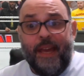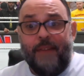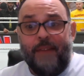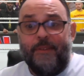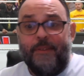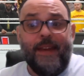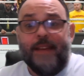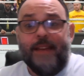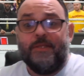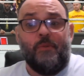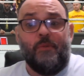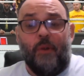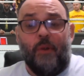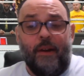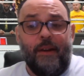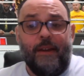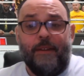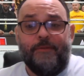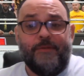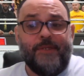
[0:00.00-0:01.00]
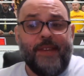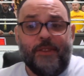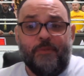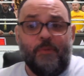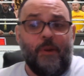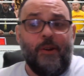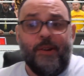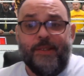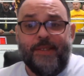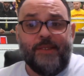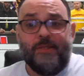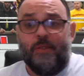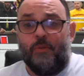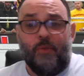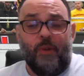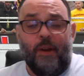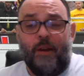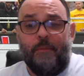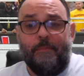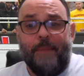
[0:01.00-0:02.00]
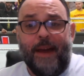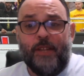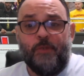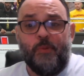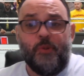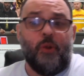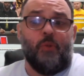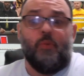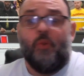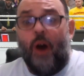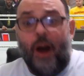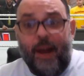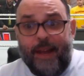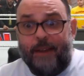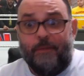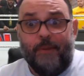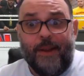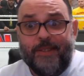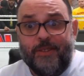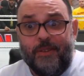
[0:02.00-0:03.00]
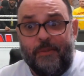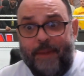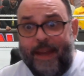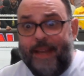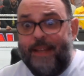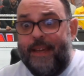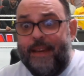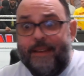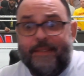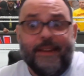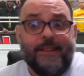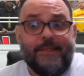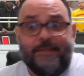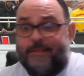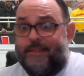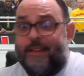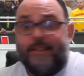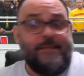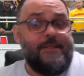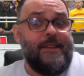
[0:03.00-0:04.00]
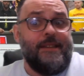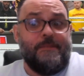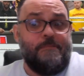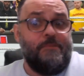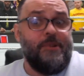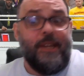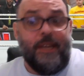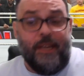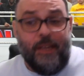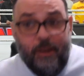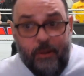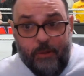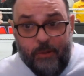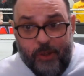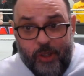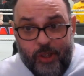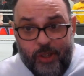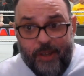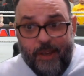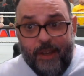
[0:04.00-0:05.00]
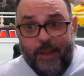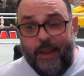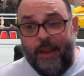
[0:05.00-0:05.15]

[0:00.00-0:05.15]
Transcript: if Seth Rollins has a match with The Rock at WrestleMania, that's pretty huge.